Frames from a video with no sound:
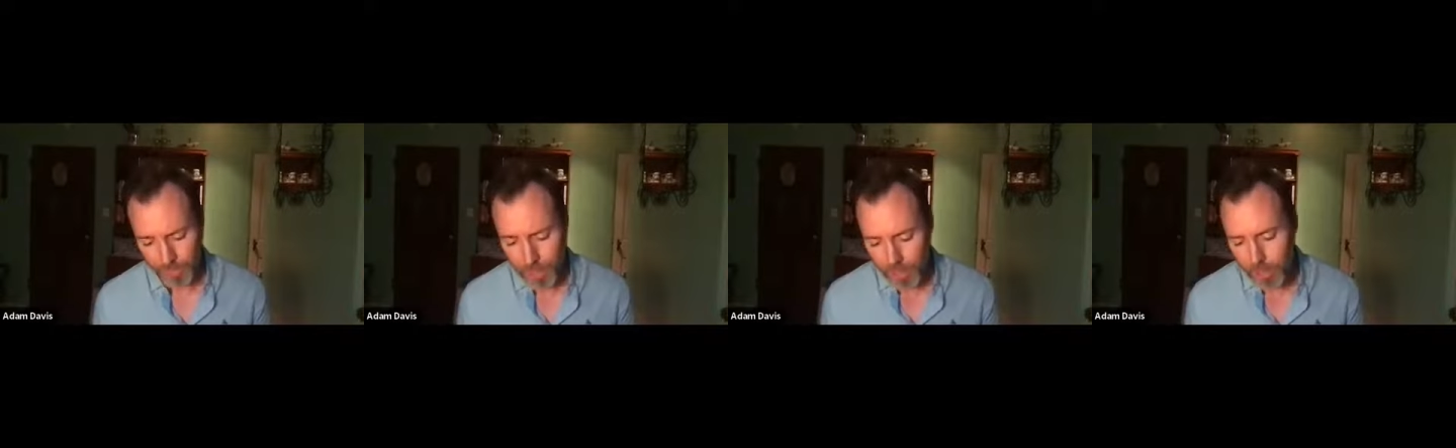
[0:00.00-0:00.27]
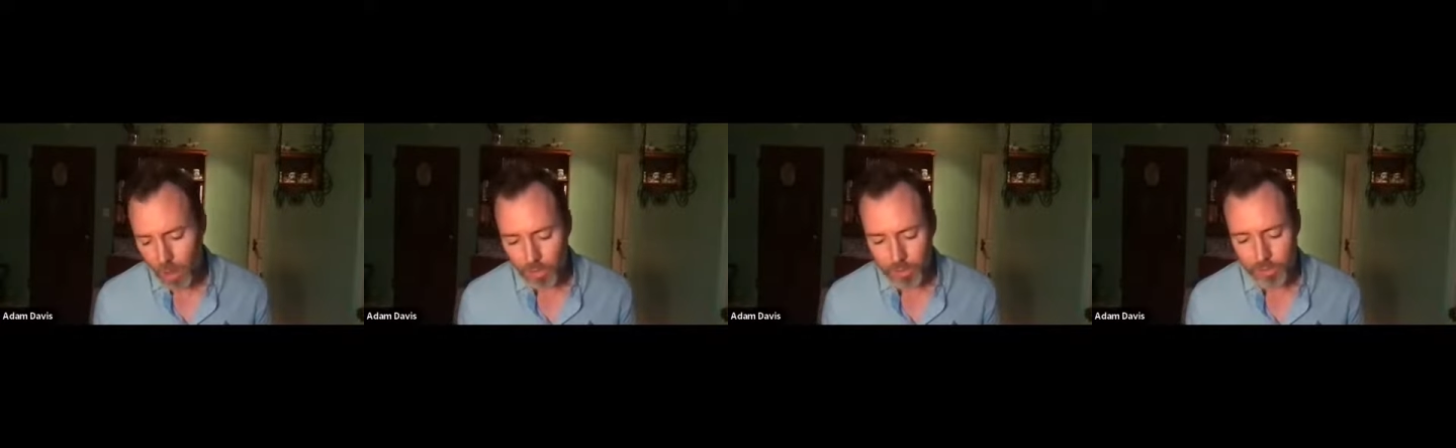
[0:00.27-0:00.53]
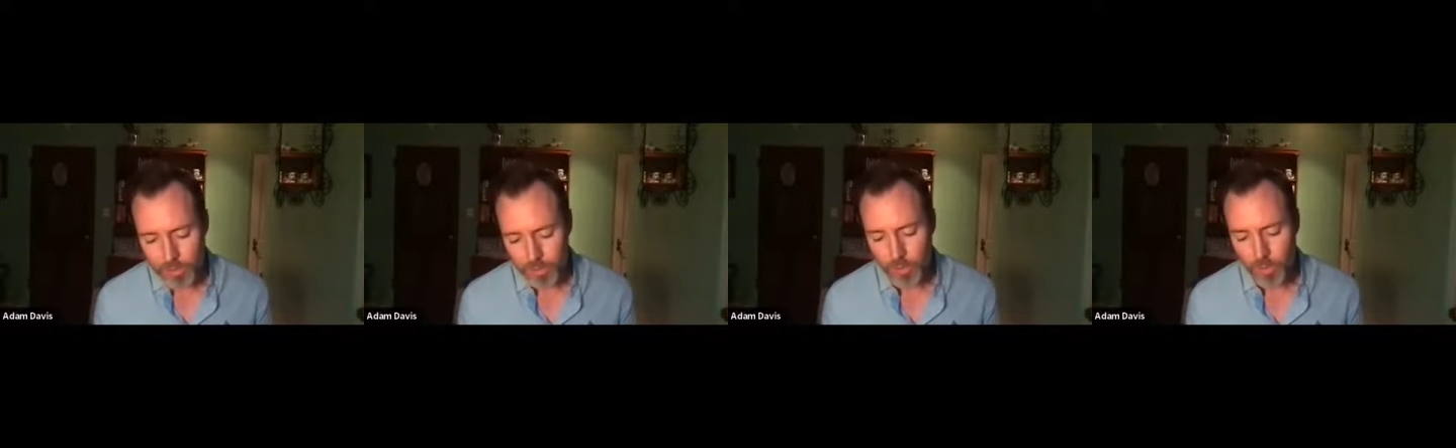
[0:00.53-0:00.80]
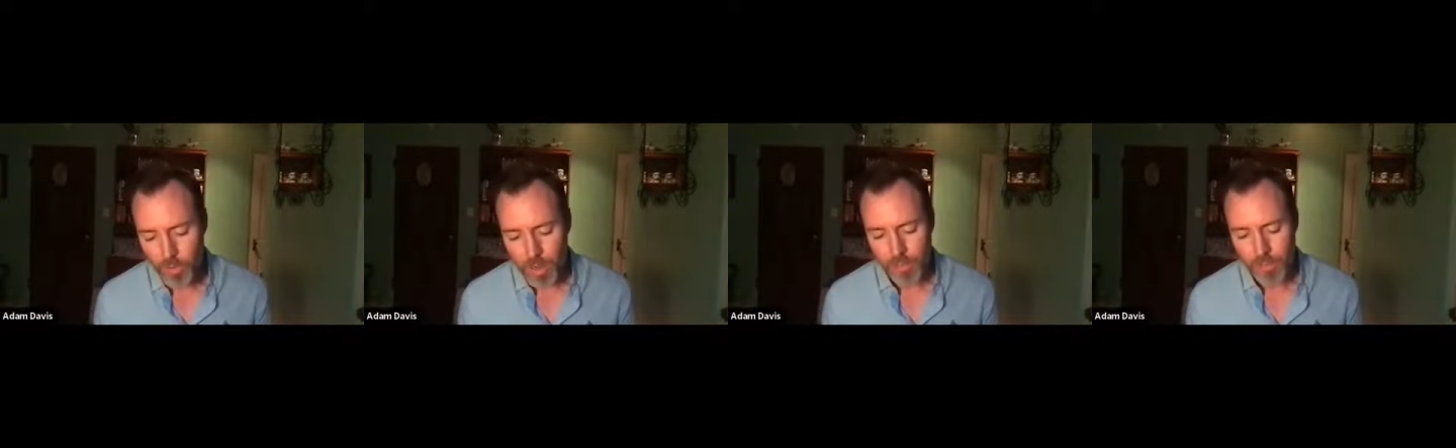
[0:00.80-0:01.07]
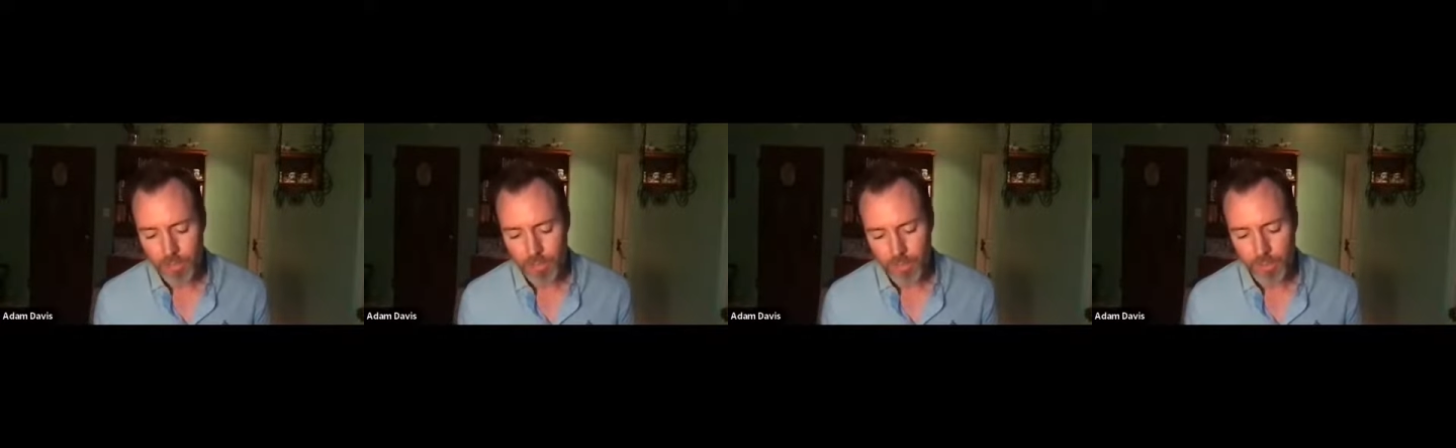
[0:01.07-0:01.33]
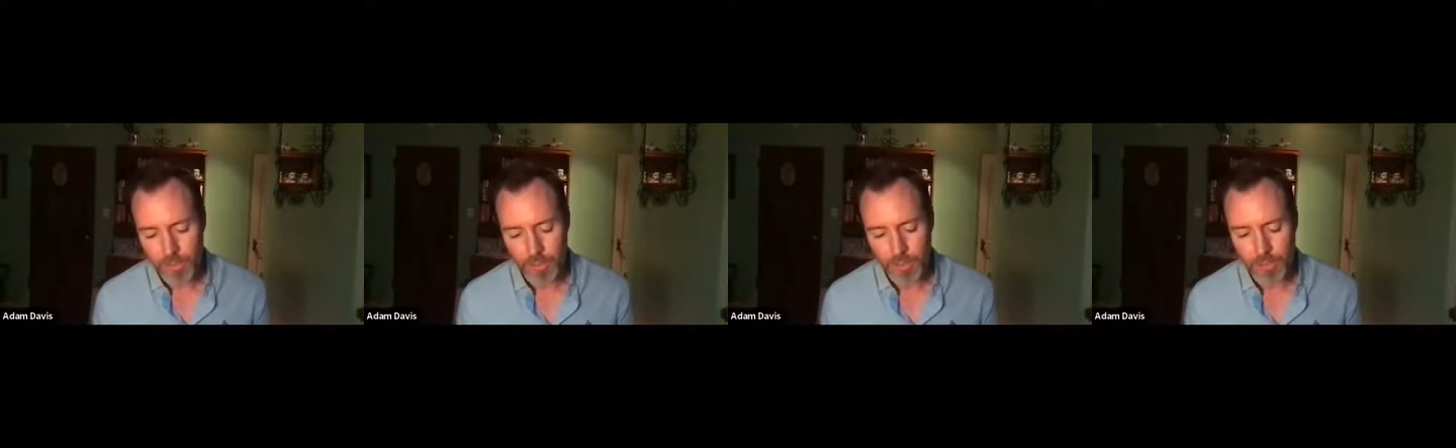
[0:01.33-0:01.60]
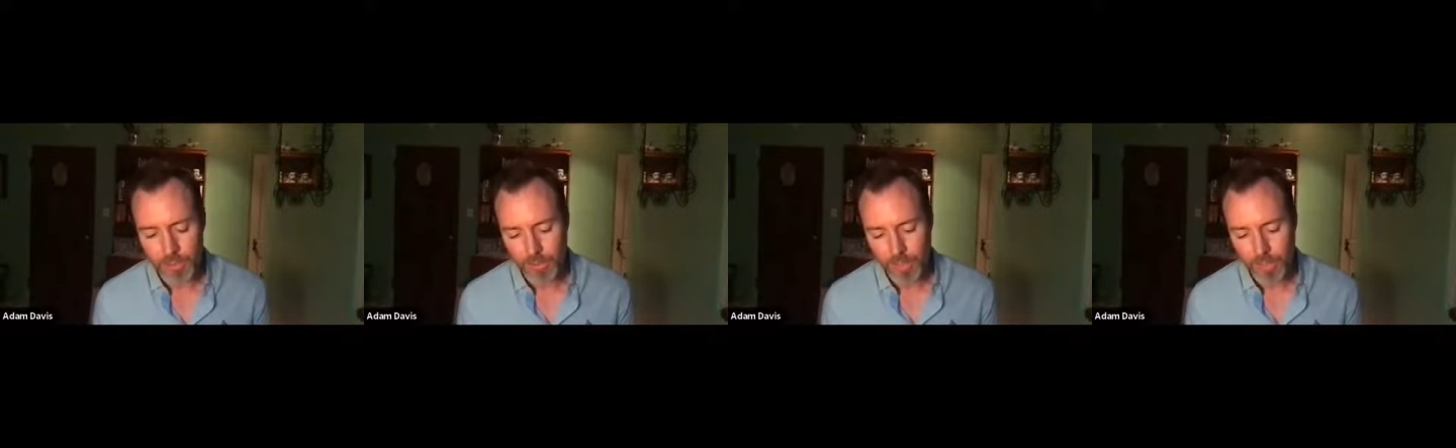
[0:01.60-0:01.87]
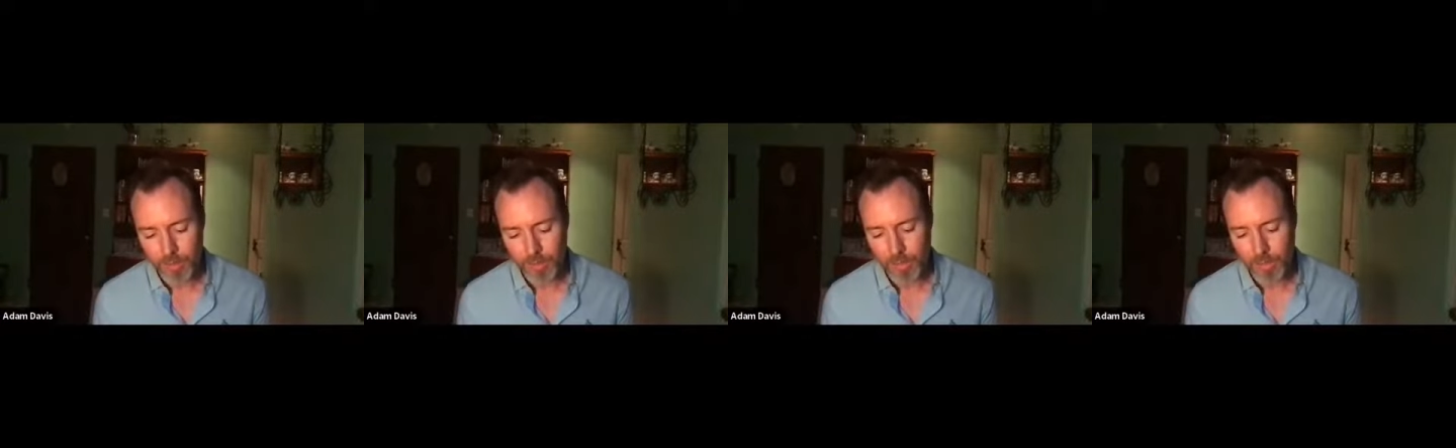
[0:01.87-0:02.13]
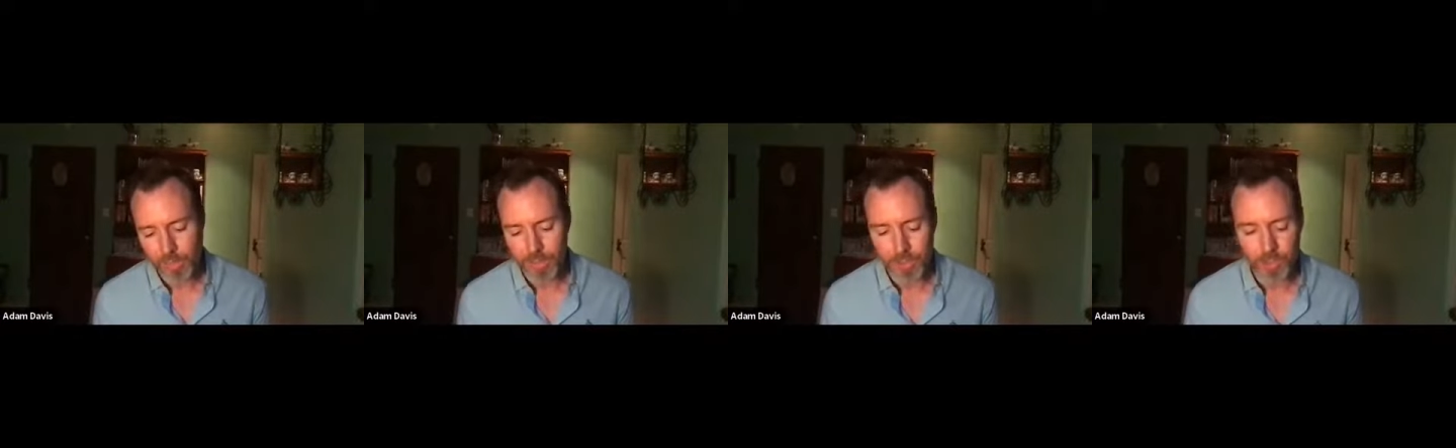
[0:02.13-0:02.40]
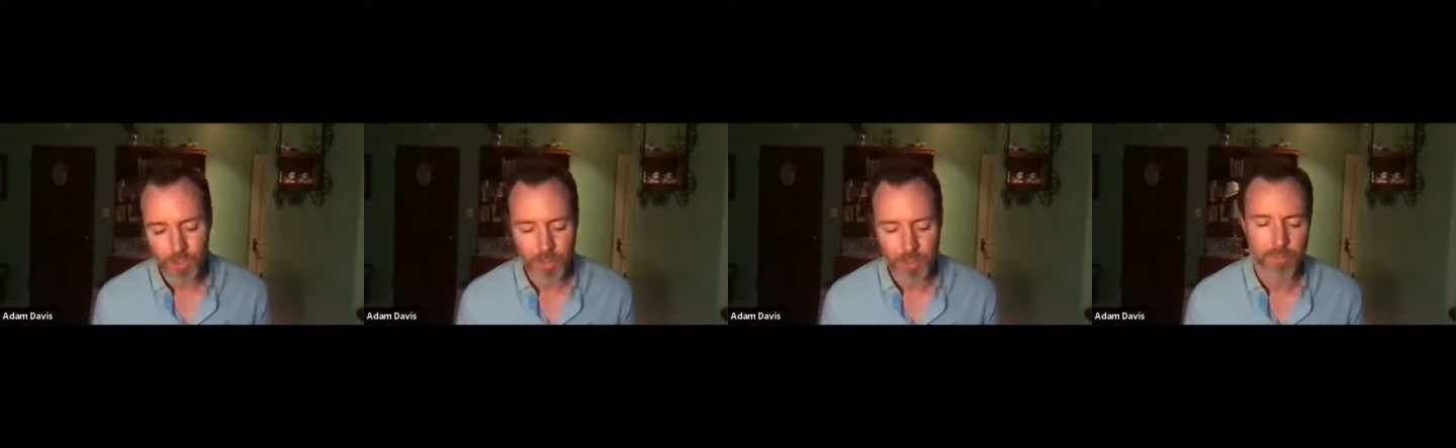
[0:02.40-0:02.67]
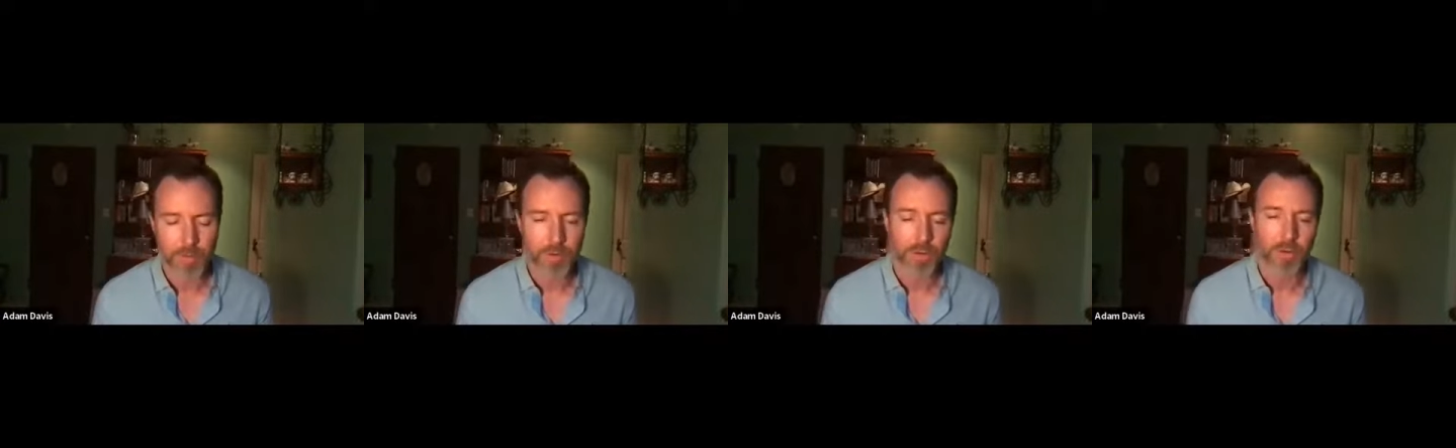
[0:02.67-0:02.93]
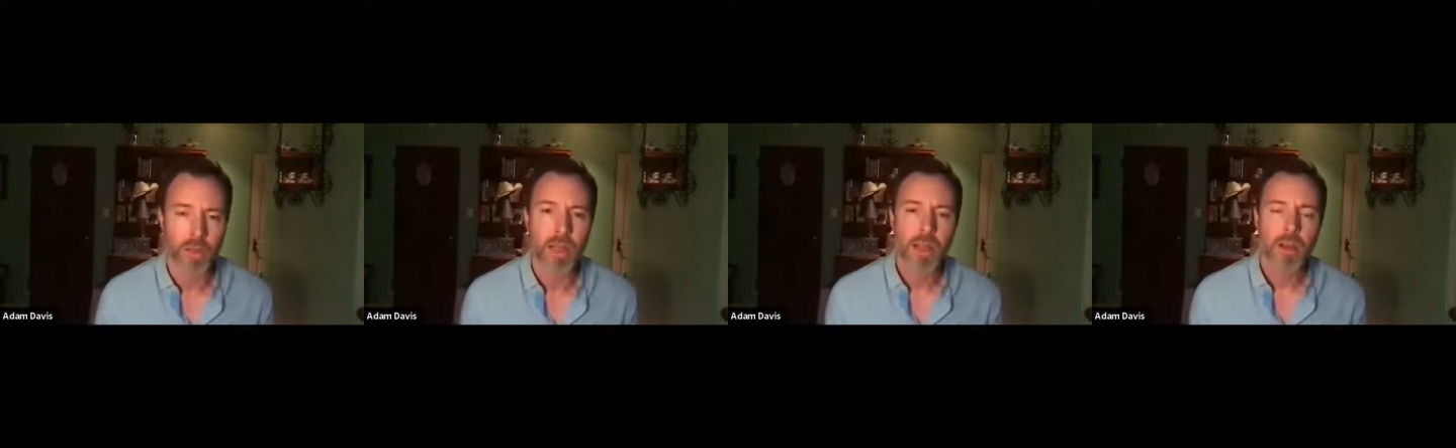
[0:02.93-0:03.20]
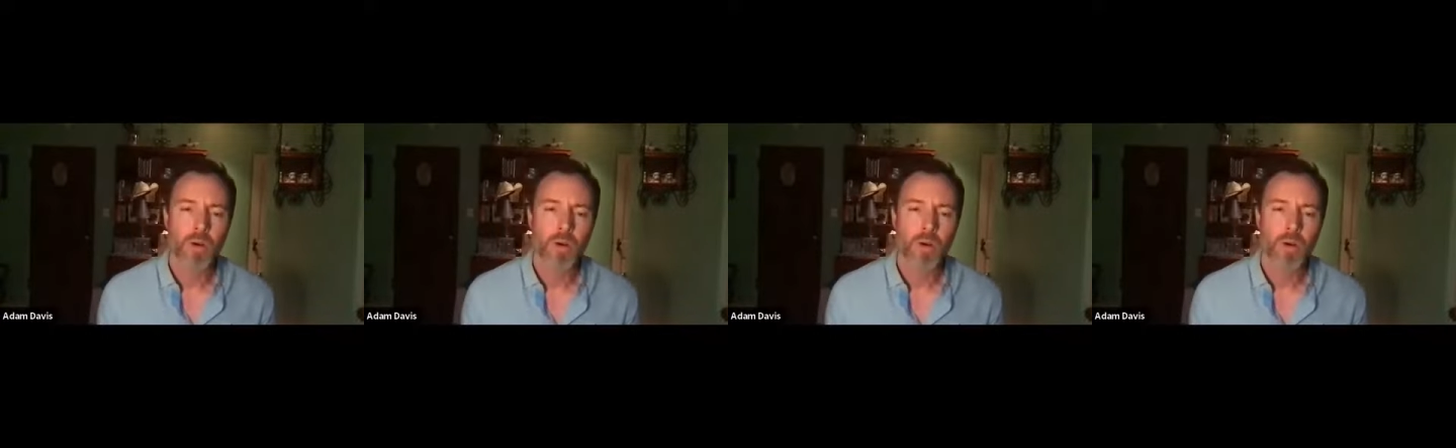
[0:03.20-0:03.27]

Ghosts who haunt the salt shaker and sugar bowl,